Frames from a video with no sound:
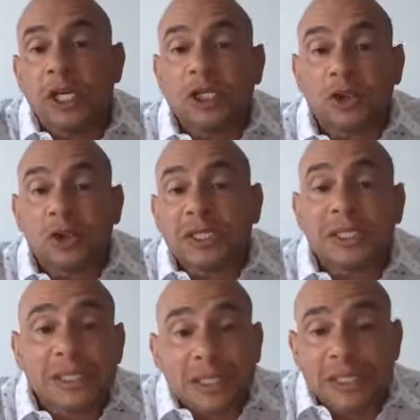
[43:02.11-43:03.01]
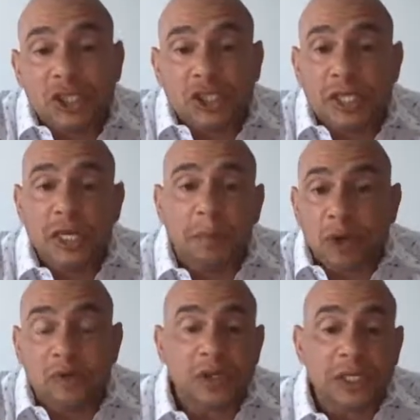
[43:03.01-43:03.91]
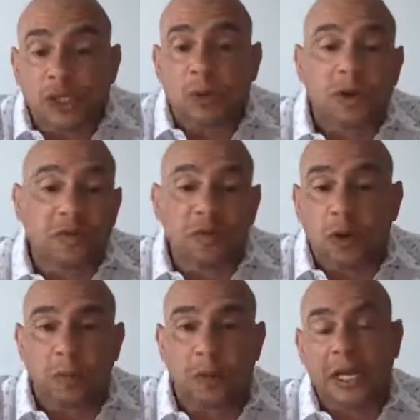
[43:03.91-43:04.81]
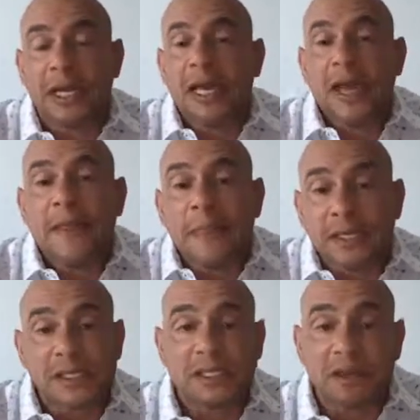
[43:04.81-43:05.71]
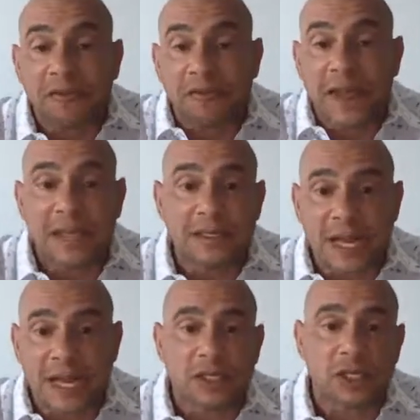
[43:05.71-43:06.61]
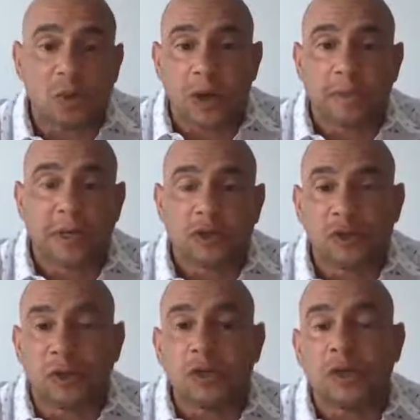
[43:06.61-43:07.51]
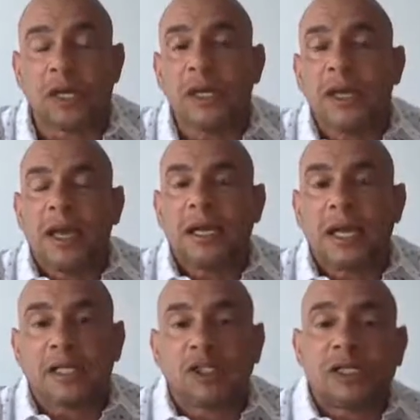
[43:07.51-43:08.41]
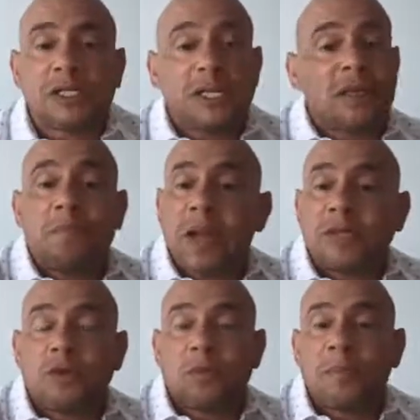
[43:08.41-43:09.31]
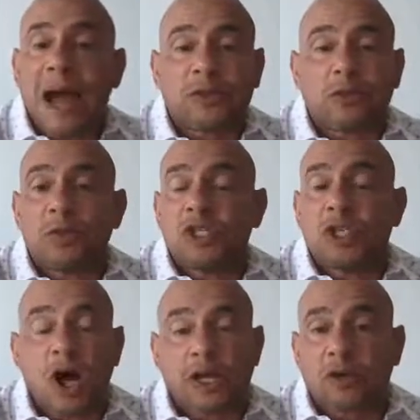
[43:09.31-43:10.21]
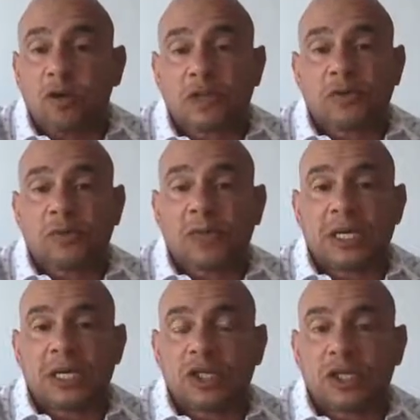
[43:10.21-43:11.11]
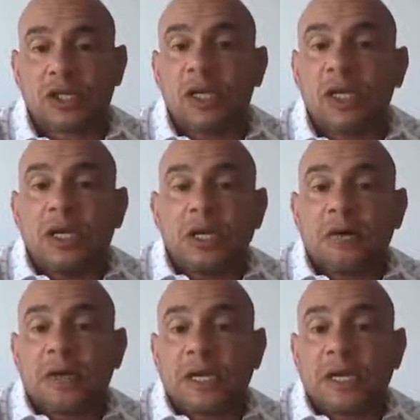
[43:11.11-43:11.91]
So this is essentially a perfectly square floor plan. And this is a fantastic 1-bedroom unit. And as you can see, the bathroom's not across from the kitchen. Okay.